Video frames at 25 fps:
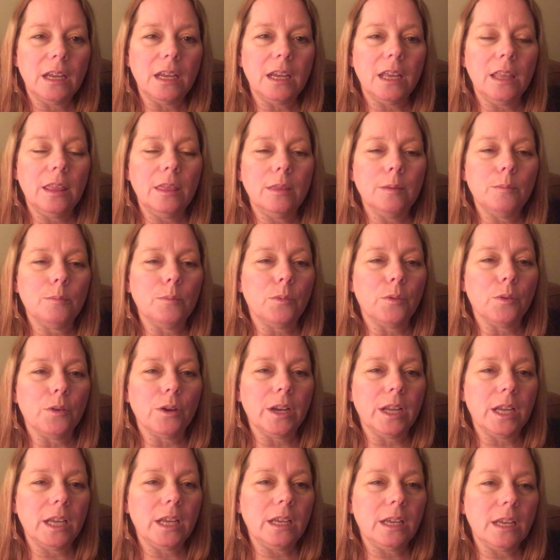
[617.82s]
in the
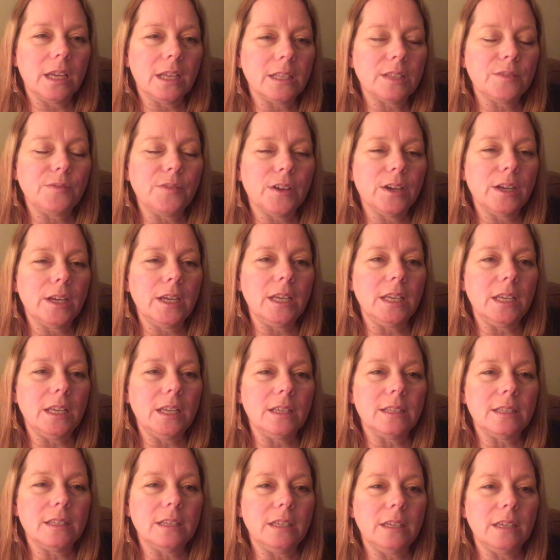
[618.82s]
morning, it's very
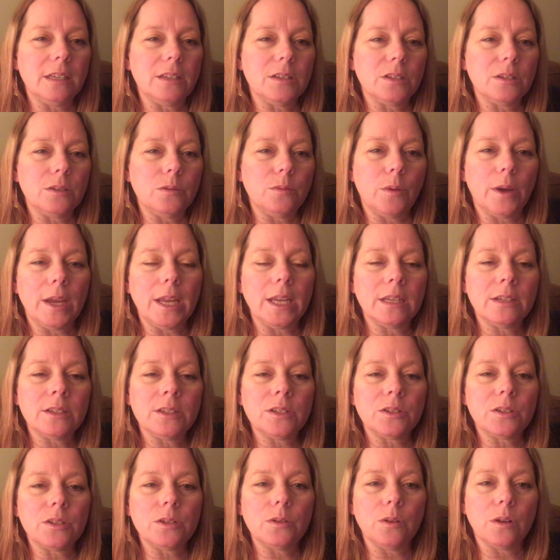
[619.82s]
easy to wait
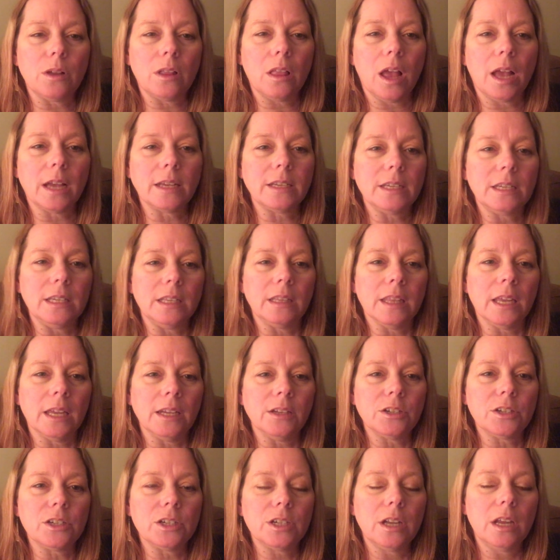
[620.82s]
until 2 o'clock to eat
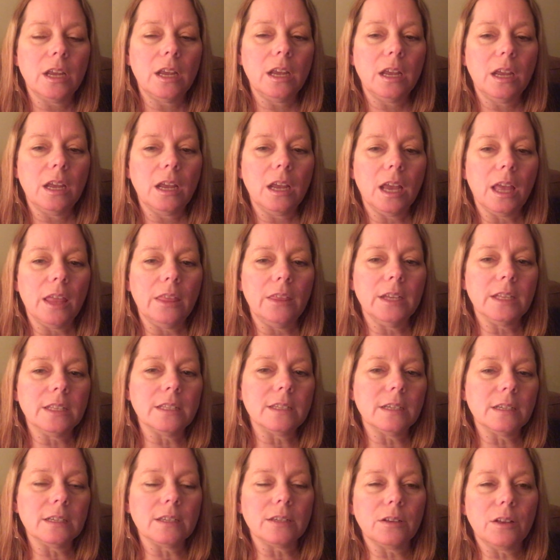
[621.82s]
lunch, and then
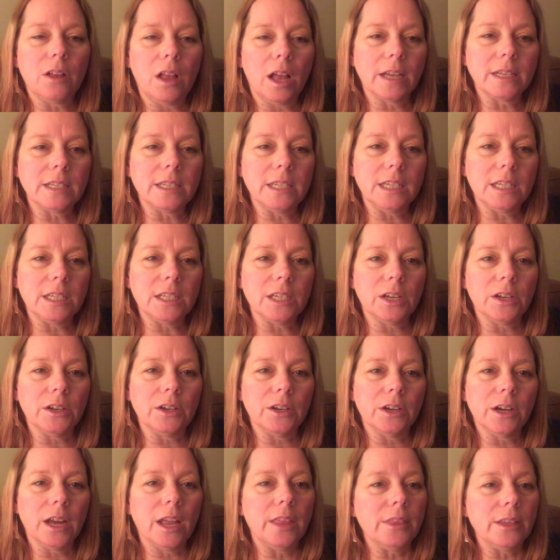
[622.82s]
6 o'clock to eat
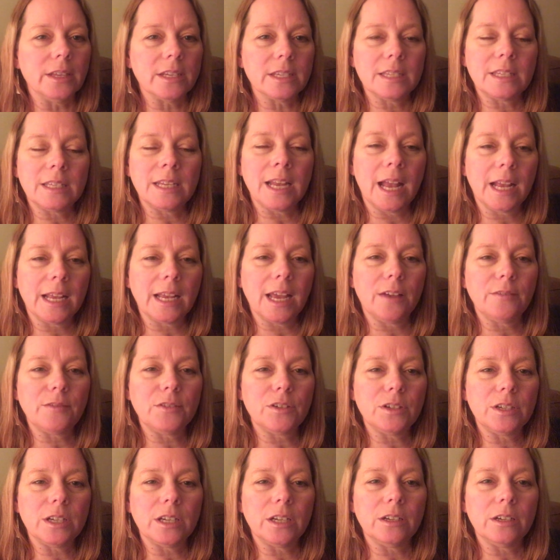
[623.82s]
dinner, and then a snack
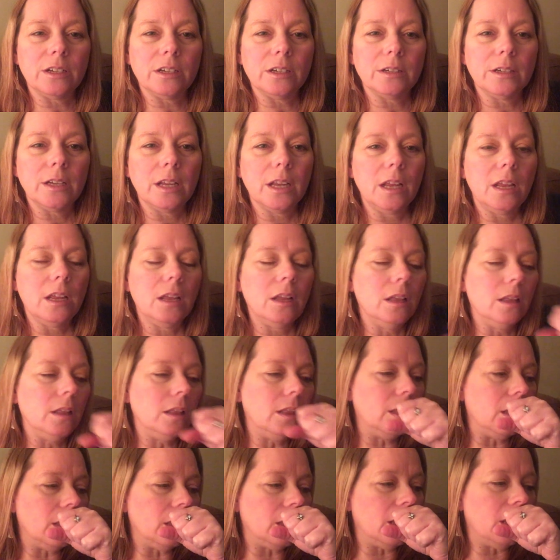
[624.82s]
after dinner.
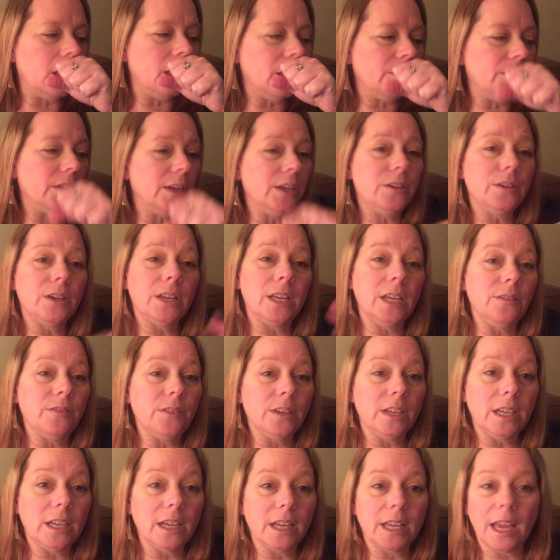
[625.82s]
And then you can
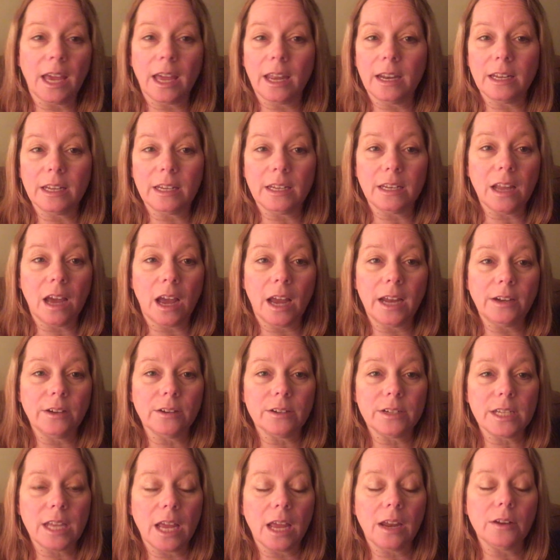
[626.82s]
even eat again at 9
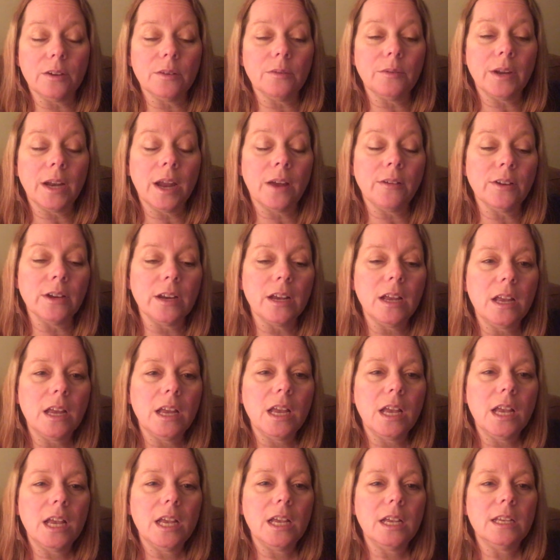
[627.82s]
or 10 or whatever.
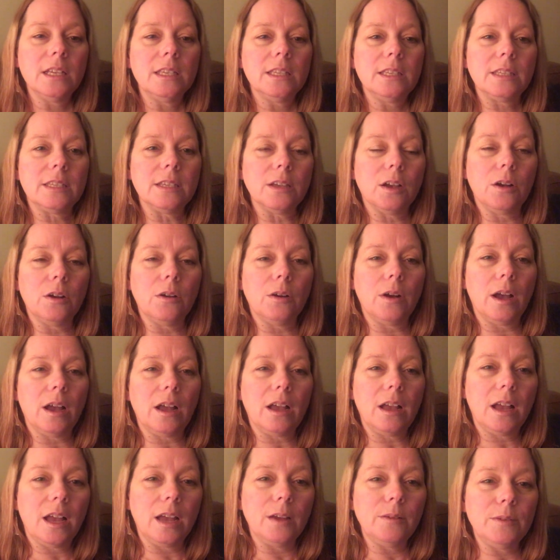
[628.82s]
So
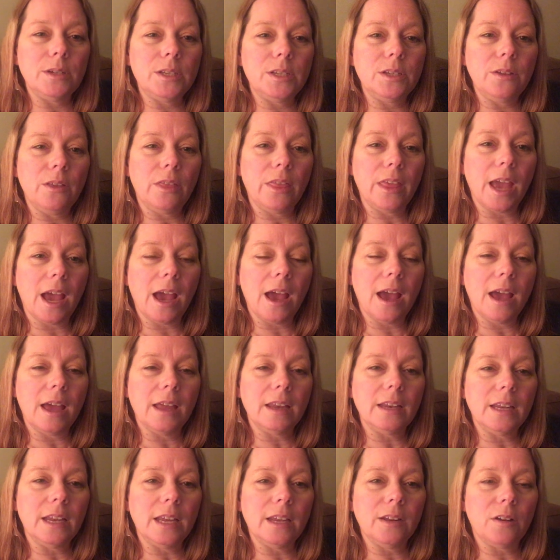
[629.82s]
I would do
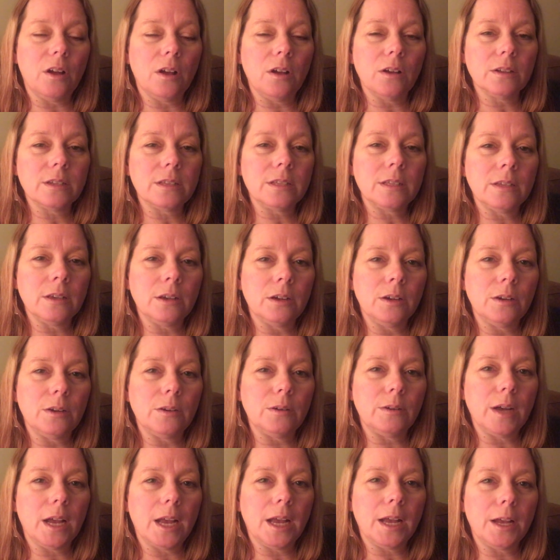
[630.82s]
that. It
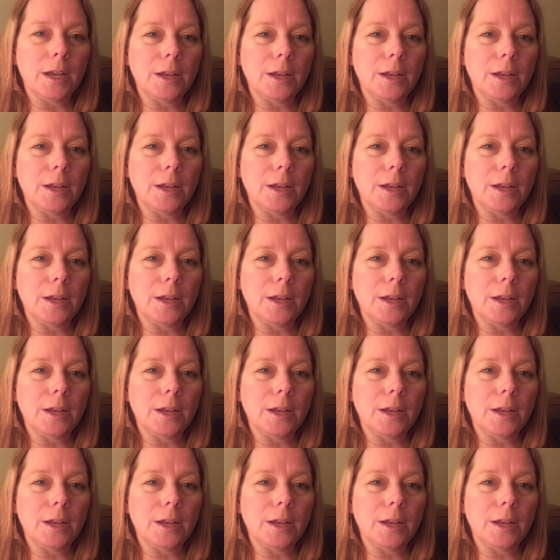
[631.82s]
also,